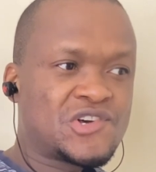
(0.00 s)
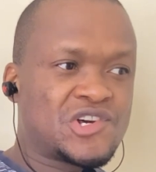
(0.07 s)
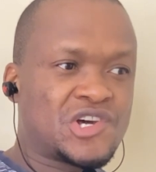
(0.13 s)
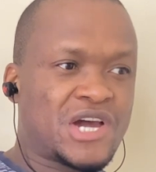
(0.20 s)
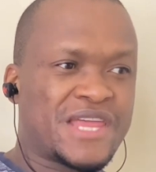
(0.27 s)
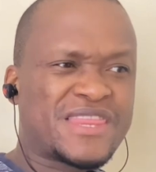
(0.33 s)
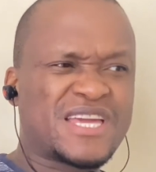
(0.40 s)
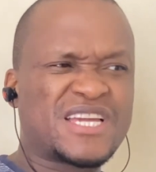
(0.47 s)

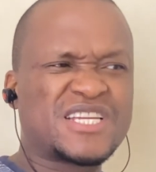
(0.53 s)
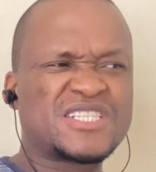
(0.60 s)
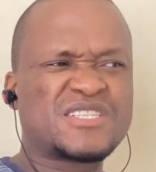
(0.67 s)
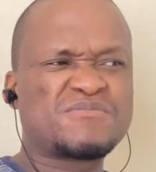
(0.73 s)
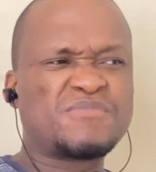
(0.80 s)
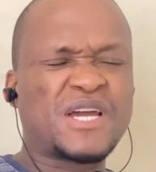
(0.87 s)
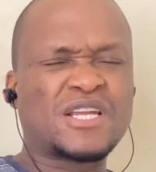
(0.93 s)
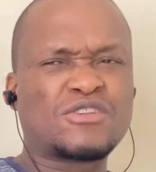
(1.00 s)
I think
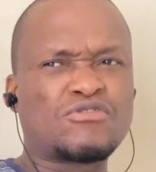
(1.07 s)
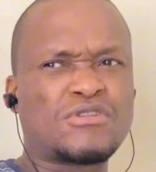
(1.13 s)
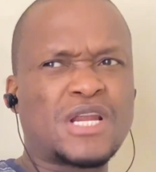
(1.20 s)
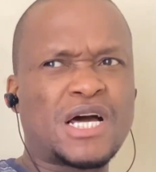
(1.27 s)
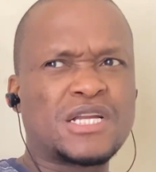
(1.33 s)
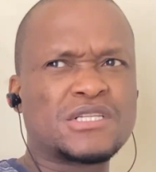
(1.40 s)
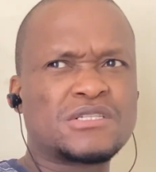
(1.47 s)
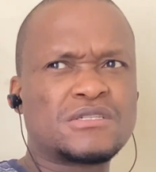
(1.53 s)
it's
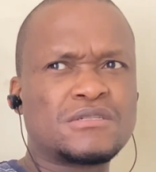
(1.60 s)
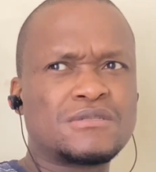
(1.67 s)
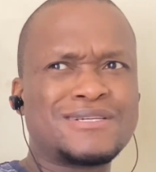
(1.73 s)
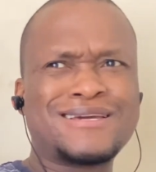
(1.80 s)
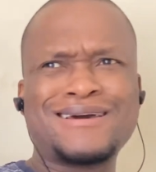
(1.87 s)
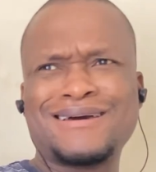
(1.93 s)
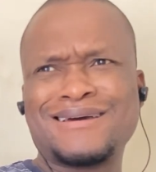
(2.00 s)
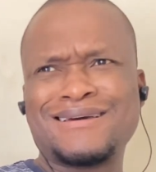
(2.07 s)
McDonald.
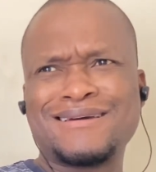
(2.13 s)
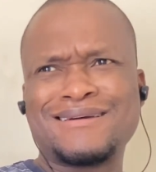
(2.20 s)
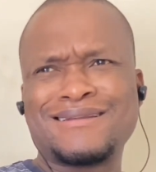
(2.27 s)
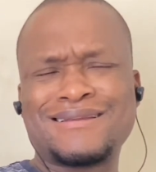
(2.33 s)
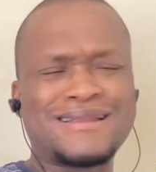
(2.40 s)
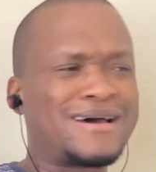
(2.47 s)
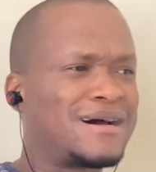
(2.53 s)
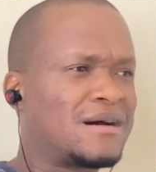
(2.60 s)
Yeah?
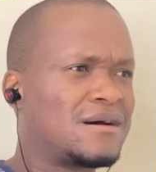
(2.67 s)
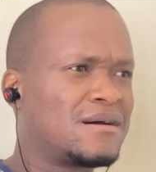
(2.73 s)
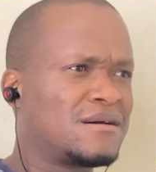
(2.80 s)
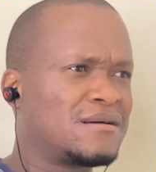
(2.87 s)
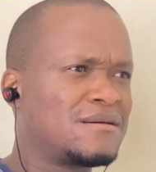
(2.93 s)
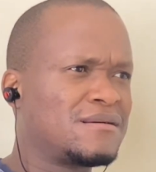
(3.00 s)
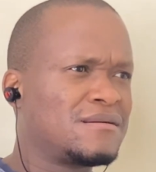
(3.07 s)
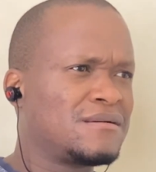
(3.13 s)
Nah.
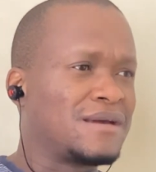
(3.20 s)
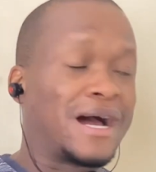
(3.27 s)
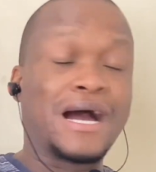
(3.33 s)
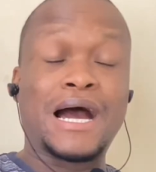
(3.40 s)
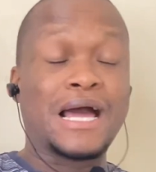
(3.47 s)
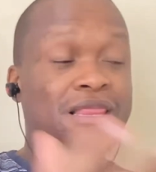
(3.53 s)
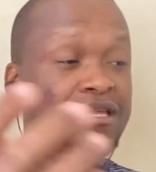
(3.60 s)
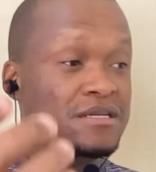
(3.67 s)
Yeah,
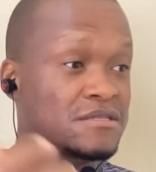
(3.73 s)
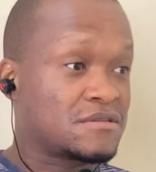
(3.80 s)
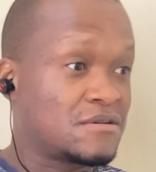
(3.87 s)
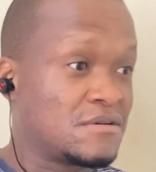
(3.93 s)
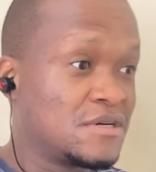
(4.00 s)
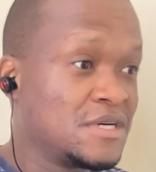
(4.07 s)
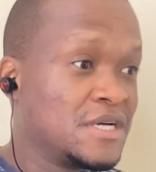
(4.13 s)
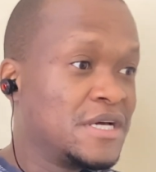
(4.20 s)
I think so.
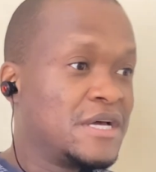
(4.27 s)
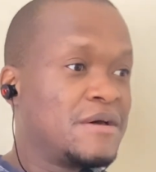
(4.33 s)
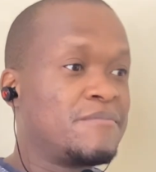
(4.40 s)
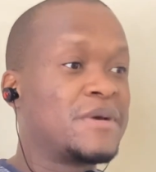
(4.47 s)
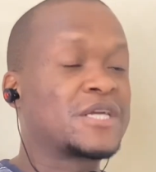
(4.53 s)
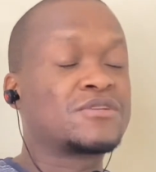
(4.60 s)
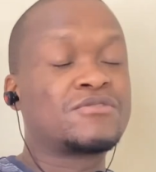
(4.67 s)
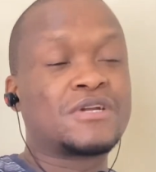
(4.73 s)

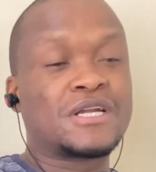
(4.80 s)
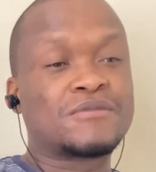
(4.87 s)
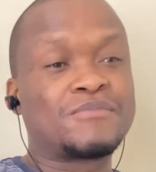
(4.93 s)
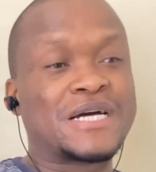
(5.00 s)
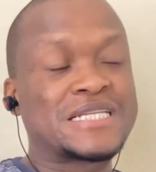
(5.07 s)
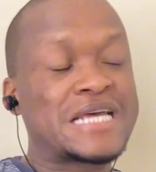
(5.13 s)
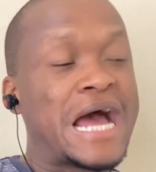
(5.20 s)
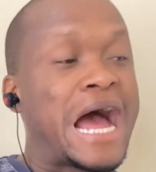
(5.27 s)
McDonald
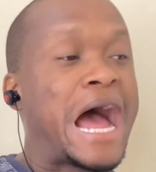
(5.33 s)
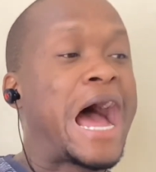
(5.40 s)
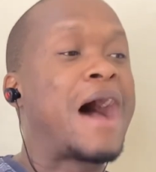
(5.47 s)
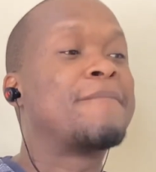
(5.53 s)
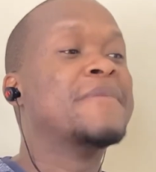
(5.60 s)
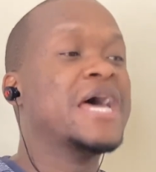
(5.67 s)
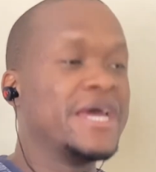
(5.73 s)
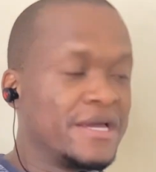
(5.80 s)

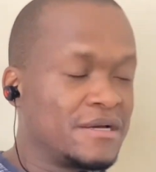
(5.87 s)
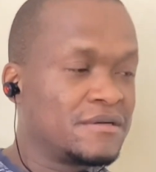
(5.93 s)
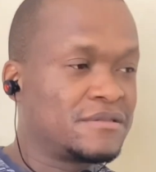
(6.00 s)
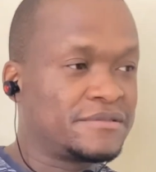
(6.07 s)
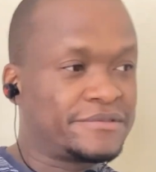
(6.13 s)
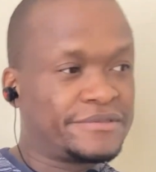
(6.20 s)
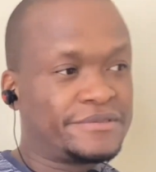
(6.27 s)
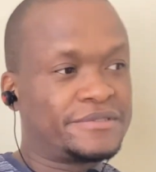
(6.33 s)
Mathabe.
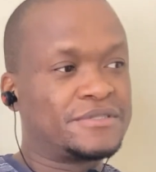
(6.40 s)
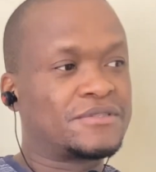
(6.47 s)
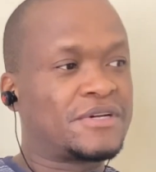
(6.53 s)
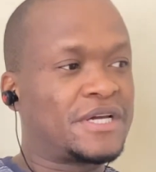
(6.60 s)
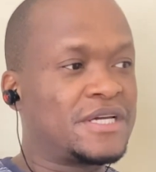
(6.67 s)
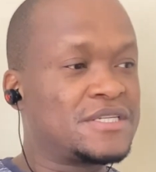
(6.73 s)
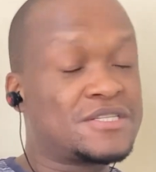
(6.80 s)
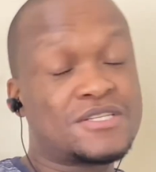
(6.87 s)

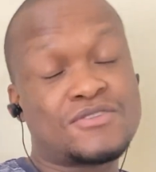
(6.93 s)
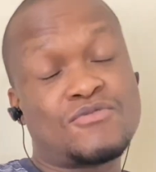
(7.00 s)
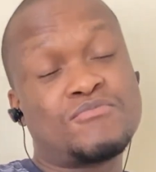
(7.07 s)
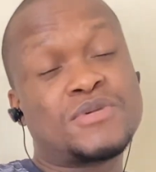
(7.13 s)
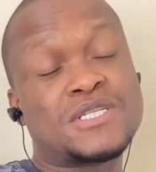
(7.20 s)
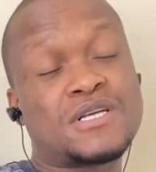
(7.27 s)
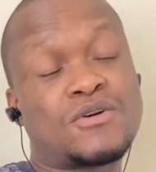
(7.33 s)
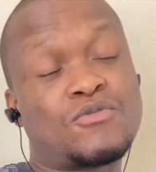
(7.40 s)
Okay,
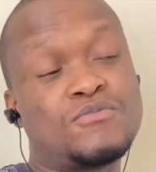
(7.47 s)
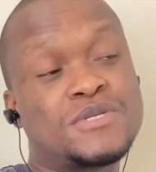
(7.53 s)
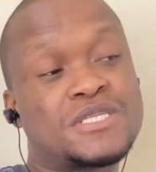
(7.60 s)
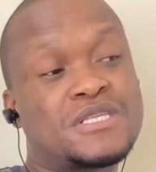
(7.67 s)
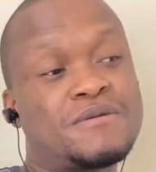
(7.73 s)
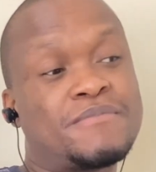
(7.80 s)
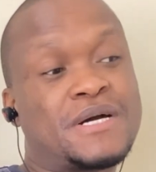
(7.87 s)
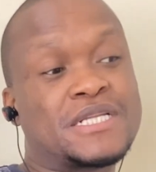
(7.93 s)
sizombiza
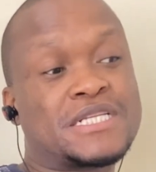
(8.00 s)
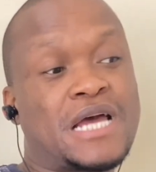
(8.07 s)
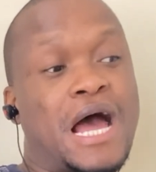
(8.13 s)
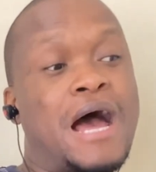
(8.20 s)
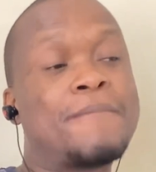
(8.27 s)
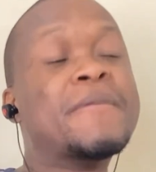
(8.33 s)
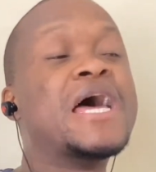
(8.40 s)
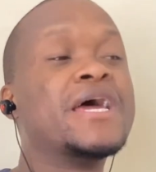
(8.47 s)
Mr.
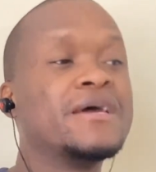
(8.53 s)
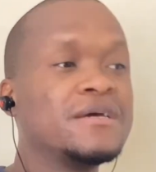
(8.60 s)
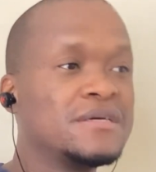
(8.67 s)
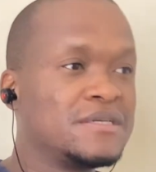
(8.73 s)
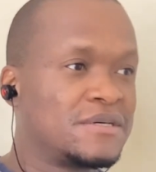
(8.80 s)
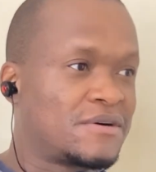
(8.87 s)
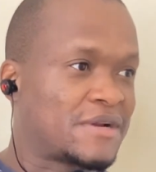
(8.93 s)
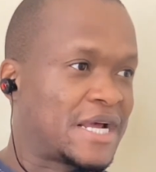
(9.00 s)
Mathabe.
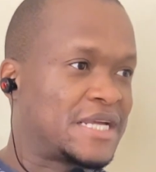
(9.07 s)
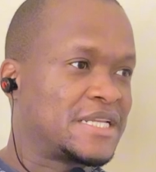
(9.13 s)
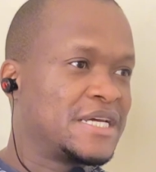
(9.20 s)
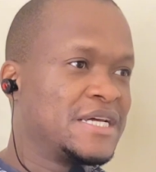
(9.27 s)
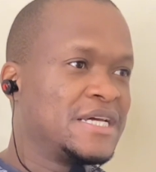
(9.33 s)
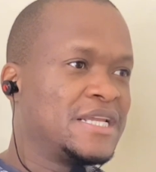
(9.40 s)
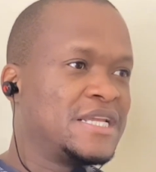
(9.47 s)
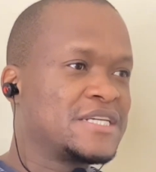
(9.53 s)
All right,
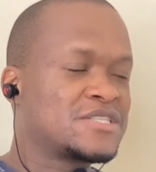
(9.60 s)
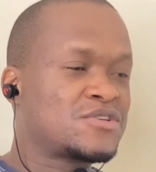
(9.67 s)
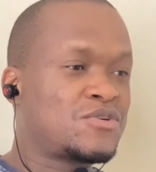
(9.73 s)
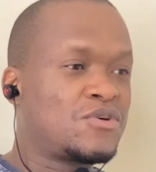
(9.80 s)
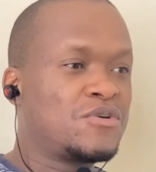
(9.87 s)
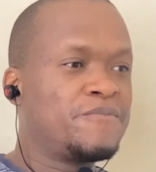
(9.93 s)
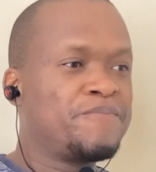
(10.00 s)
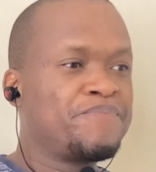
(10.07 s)
let's
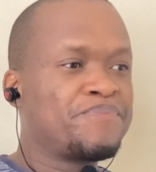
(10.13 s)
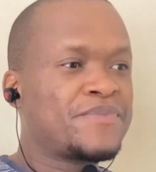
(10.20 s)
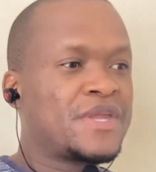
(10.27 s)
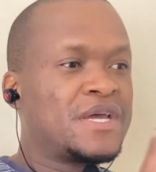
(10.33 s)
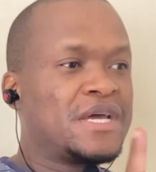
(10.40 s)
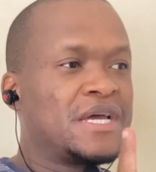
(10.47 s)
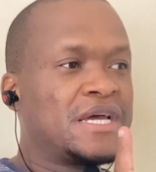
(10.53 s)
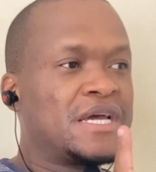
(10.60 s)
go.
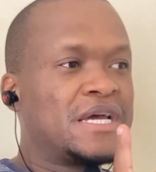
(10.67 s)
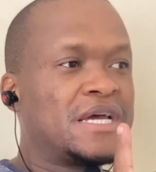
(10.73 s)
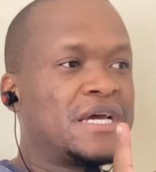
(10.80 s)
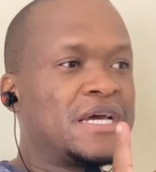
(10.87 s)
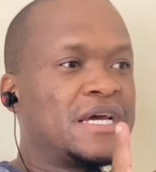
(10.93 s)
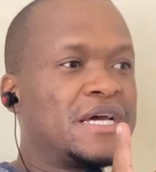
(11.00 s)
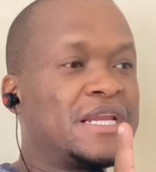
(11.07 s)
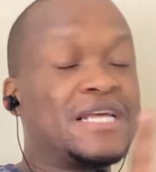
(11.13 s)

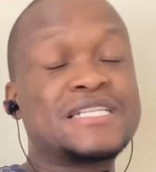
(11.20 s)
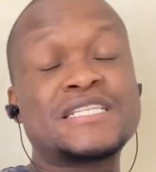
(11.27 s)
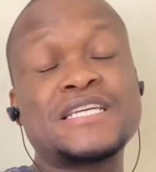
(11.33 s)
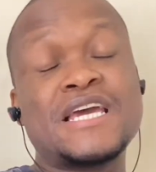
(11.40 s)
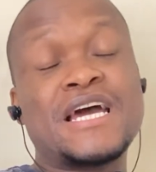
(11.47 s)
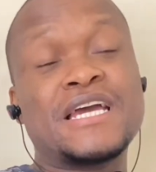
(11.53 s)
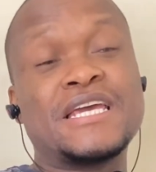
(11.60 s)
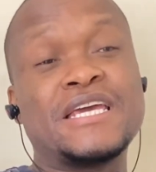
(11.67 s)
Let's
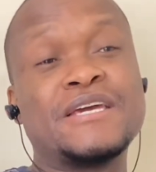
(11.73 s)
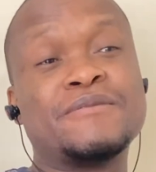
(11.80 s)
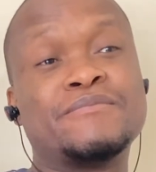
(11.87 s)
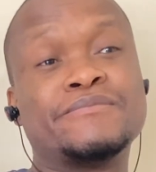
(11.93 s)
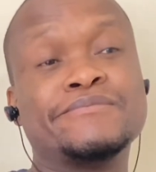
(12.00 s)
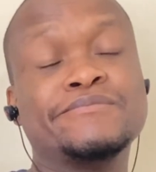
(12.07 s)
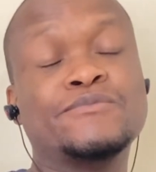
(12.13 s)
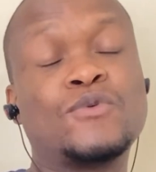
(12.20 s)
hear him.
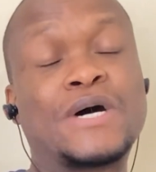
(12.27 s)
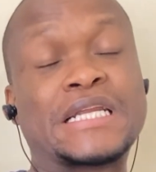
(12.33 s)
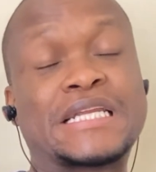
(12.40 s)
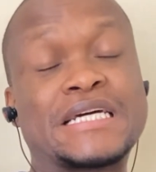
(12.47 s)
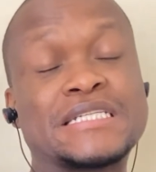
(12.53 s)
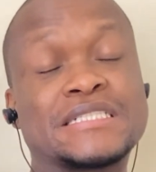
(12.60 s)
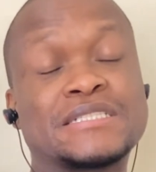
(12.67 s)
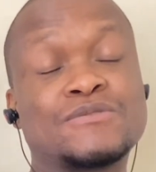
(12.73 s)
What
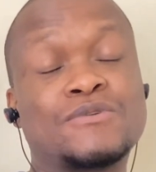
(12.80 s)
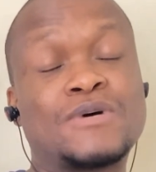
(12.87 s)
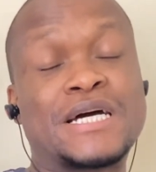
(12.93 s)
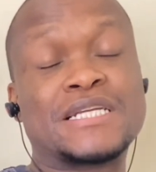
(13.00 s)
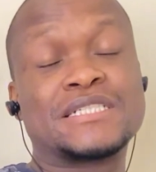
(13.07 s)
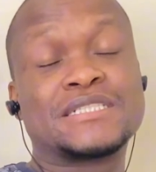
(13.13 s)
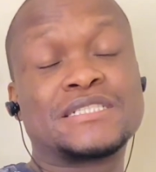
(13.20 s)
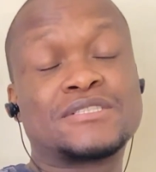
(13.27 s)

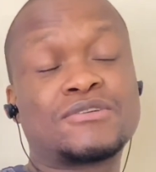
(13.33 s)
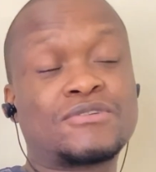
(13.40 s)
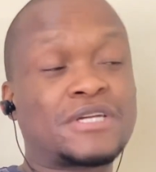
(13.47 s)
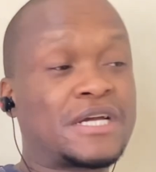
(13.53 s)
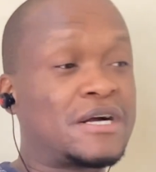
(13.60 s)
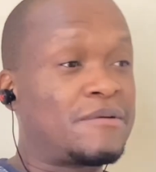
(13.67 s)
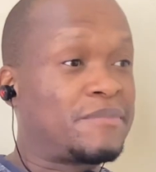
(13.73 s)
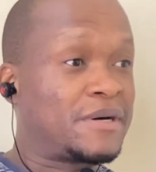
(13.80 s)
is he
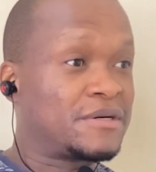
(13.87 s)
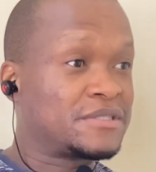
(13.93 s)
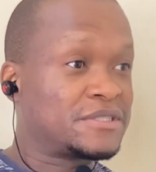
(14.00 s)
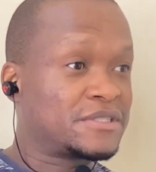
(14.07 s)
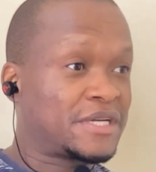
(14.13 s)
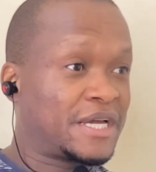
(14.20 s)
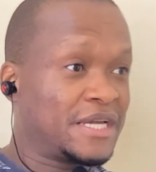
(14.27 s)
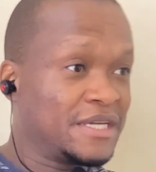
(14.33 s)
talking about?
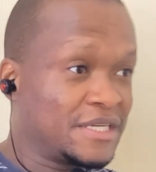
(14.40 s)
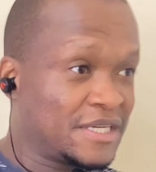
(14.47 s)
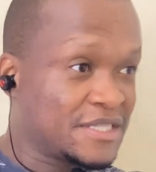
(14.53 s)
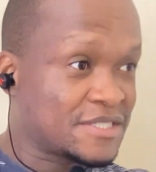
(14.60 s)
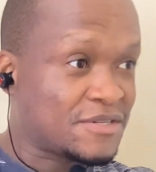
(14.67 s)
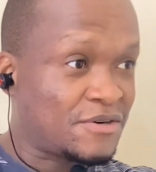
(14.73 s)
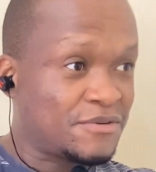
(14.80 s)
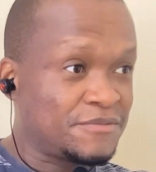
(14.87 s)
Okay,
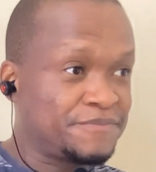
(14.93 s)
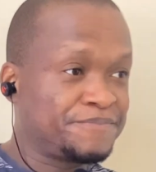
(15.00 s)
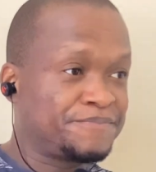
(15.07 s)
let's go.